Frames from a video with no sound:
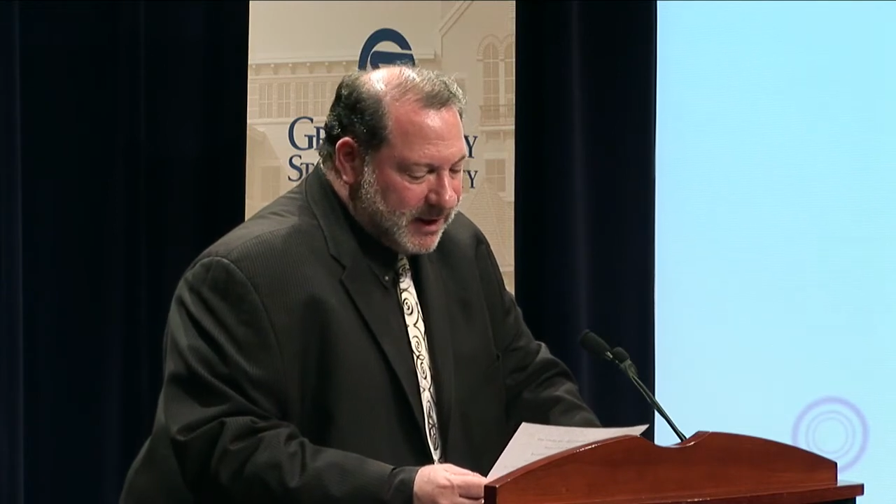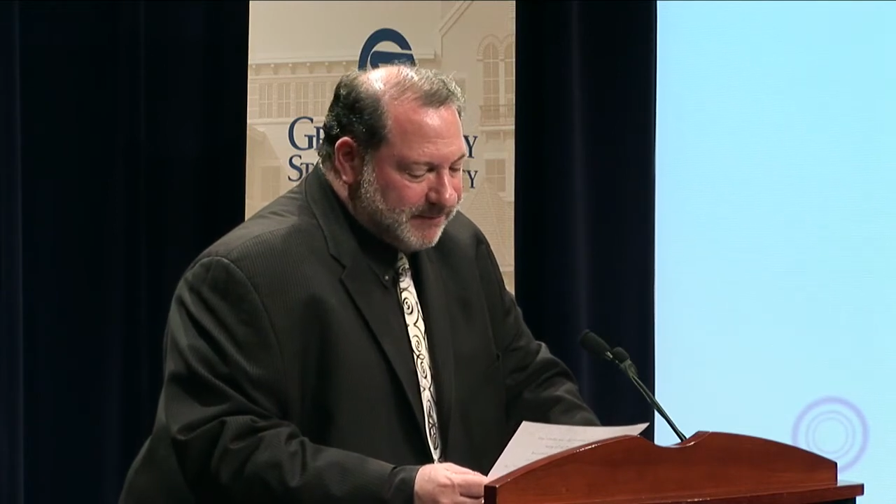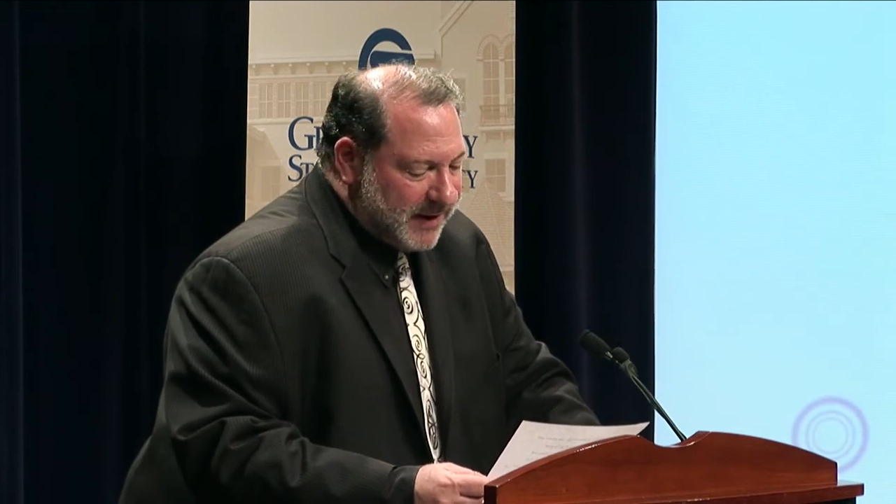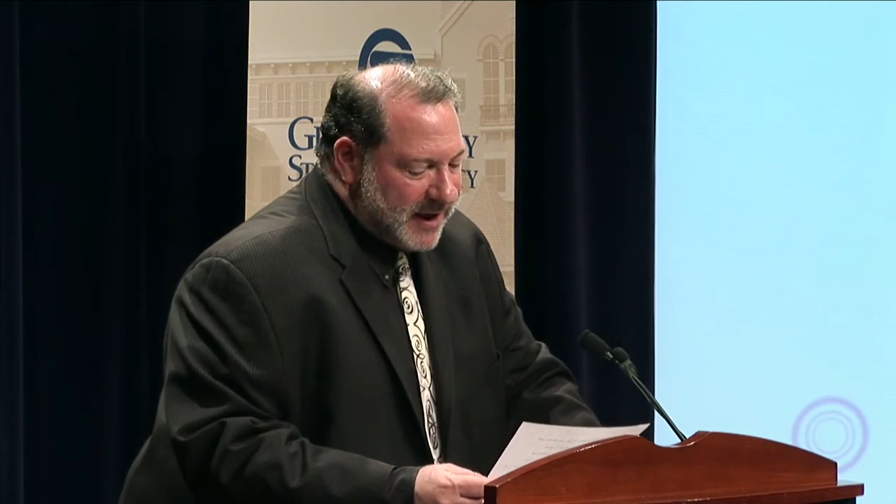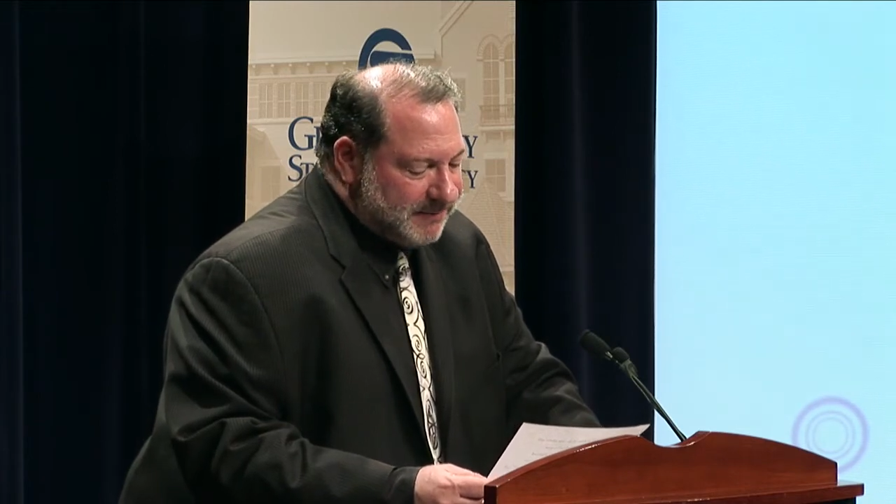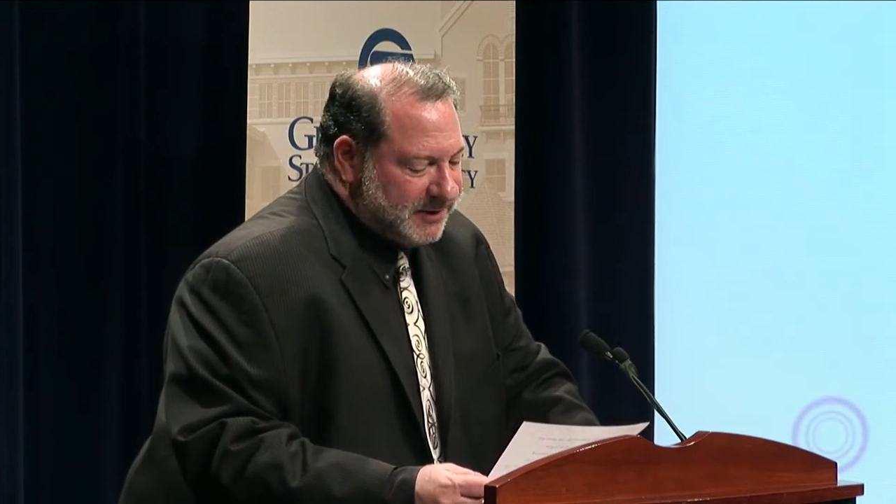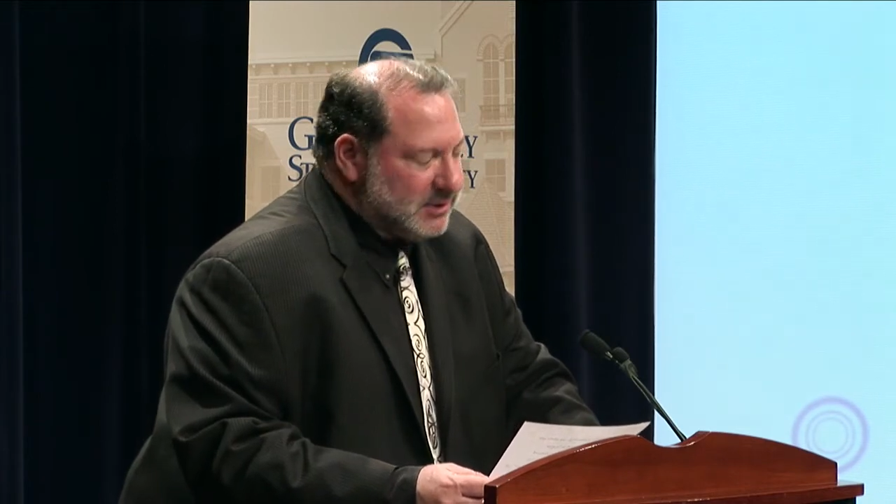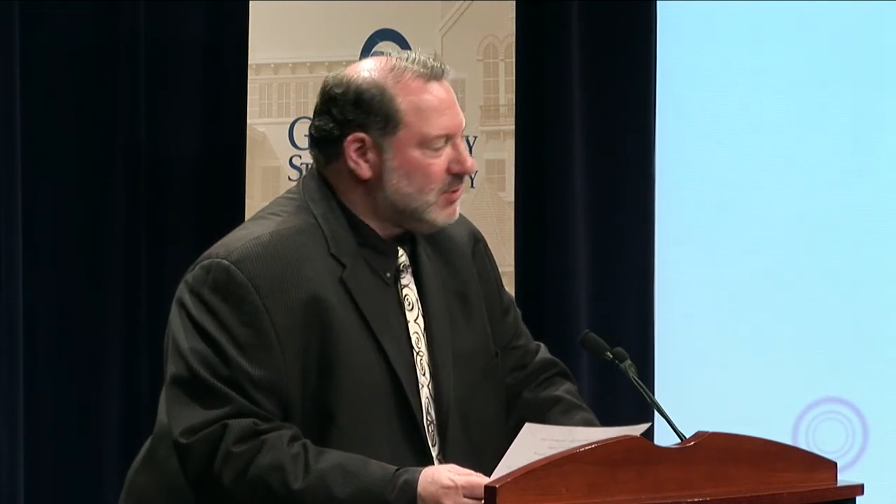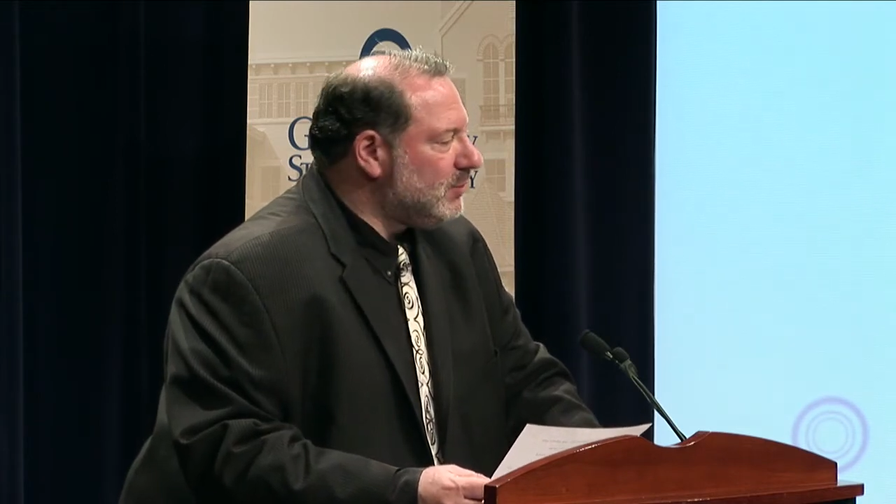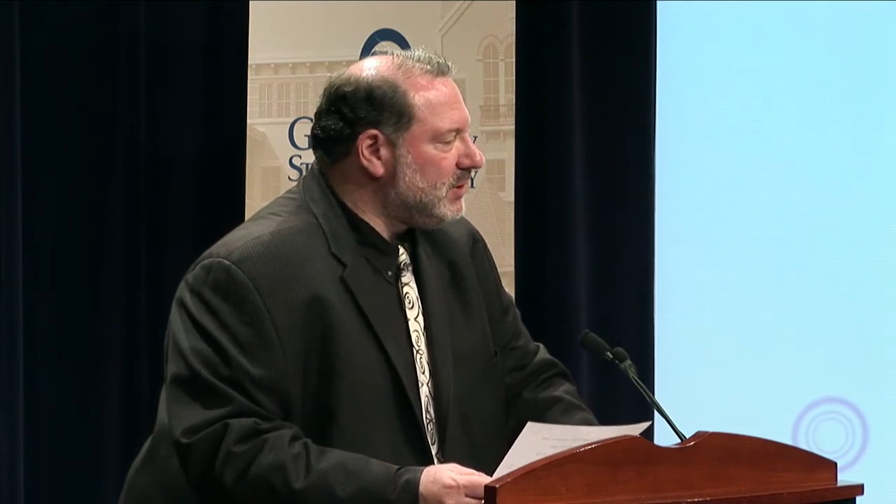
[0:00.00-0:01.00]
by that
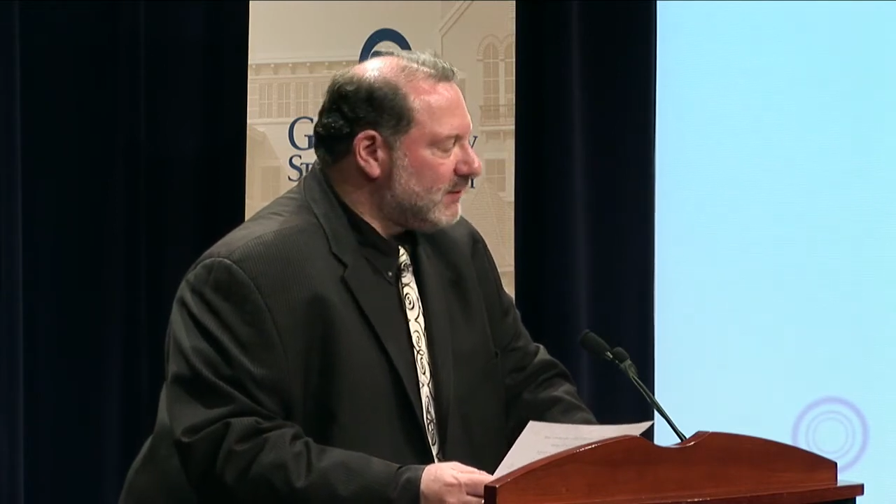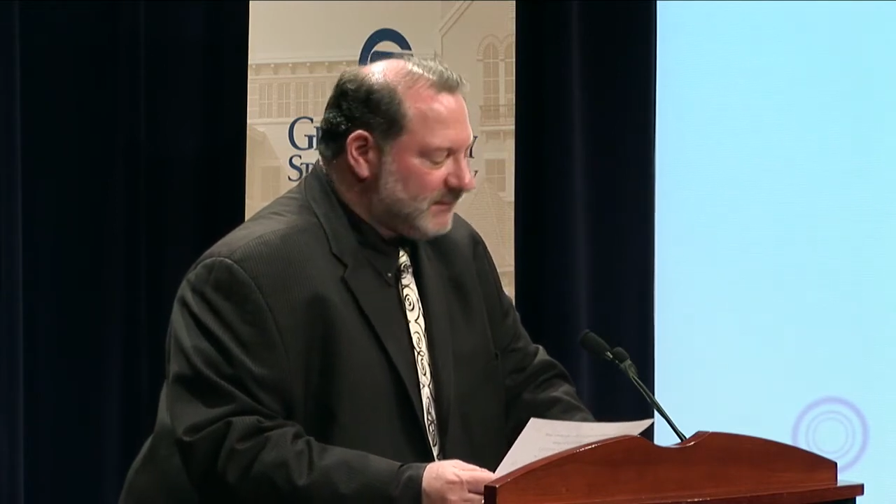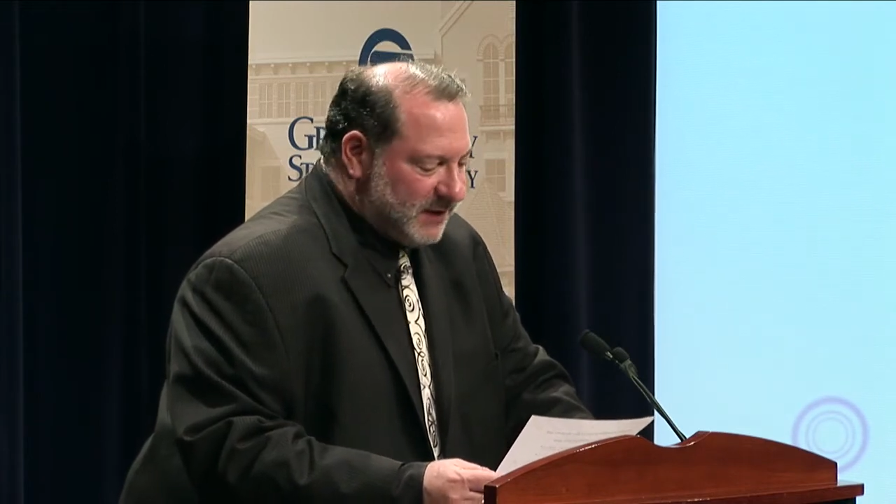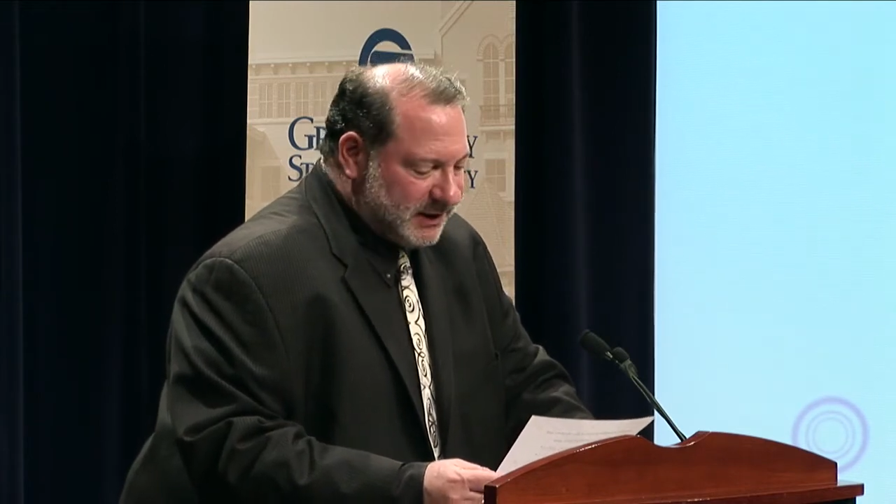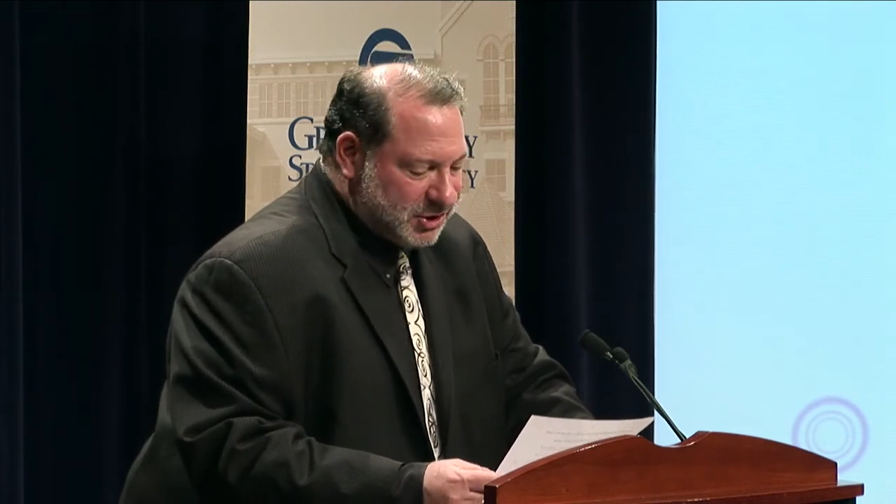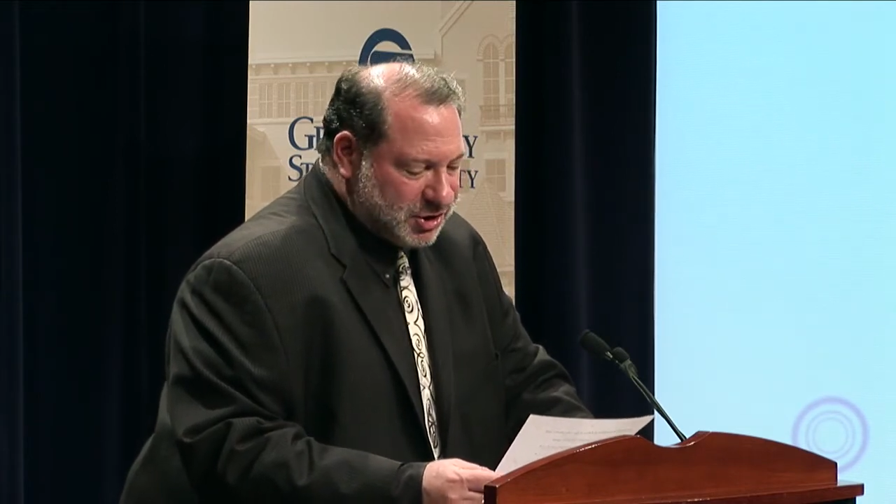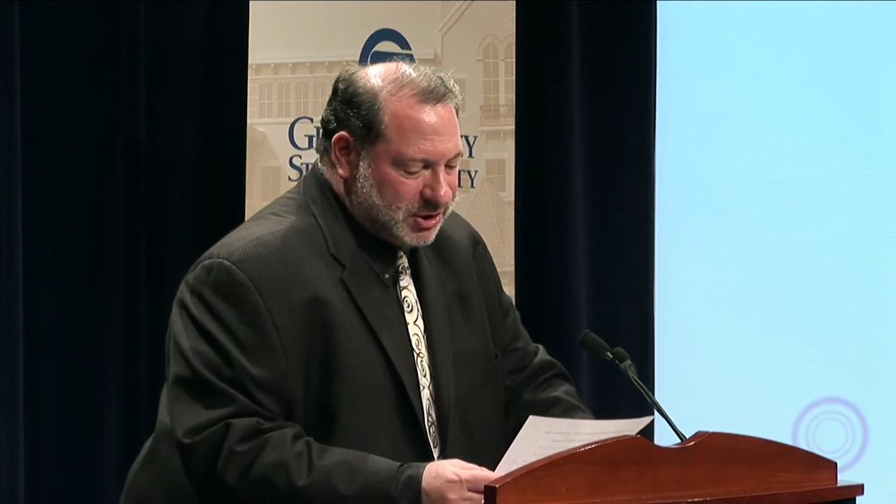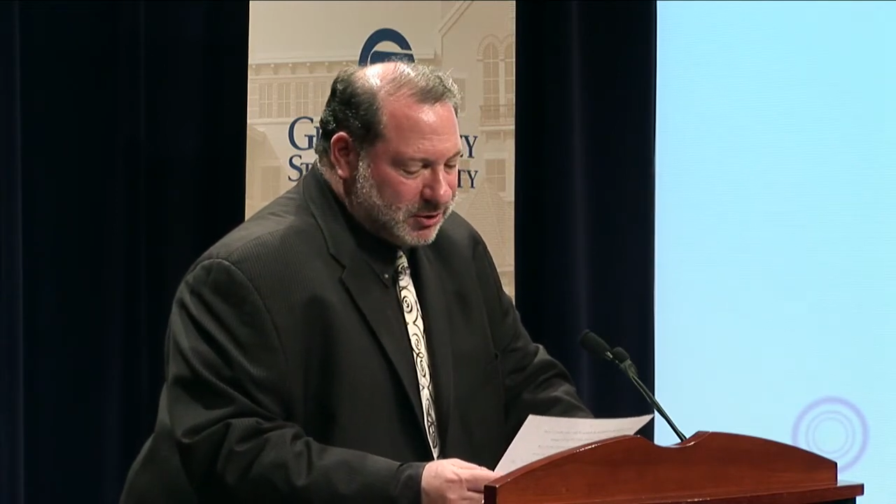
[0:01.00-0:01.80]
peculiar function